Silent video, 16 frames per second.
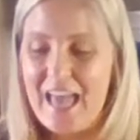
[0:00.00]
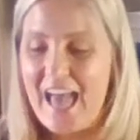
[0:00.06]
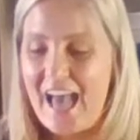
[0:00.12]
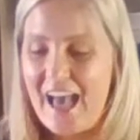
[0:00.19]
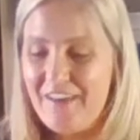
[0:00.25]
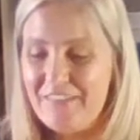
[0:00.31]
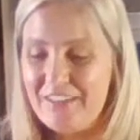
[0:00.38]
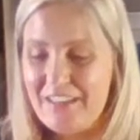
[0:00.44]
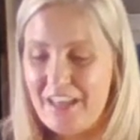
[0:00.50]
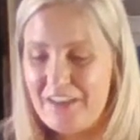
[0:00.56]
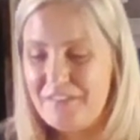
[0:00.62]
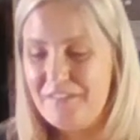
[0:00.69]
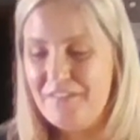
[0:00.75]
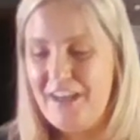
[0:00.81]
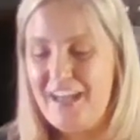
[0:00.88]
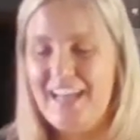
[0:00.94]
Have a lot
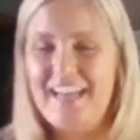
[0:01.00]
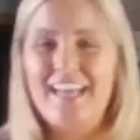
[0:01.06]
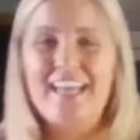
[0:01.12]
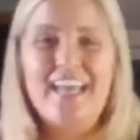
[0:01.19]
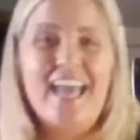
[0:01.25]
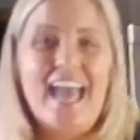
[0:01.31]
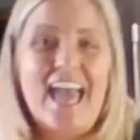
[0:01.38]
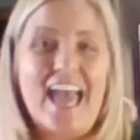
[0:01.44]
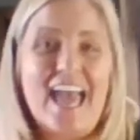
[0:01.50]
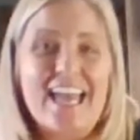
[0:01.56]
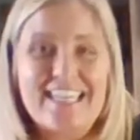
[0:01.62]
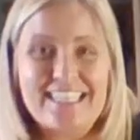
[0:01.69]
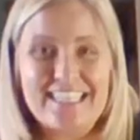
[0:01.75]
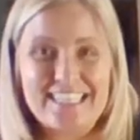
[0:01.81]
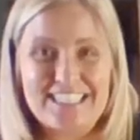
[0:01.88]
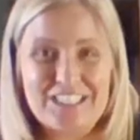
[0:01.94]
of fun
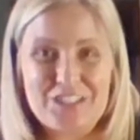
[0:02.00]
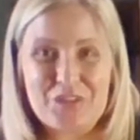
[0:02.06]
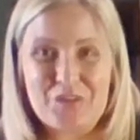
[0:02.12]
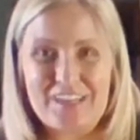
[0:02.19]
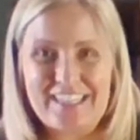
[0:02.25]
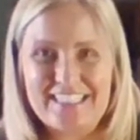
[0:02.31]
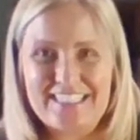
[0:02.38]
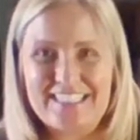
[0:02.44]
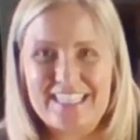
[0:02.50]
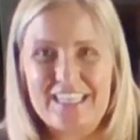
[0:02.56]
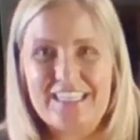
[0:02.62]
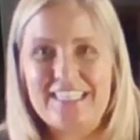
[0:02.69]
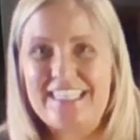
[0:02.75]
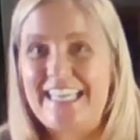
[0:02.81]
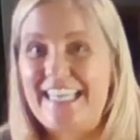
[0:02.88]
and enjoy this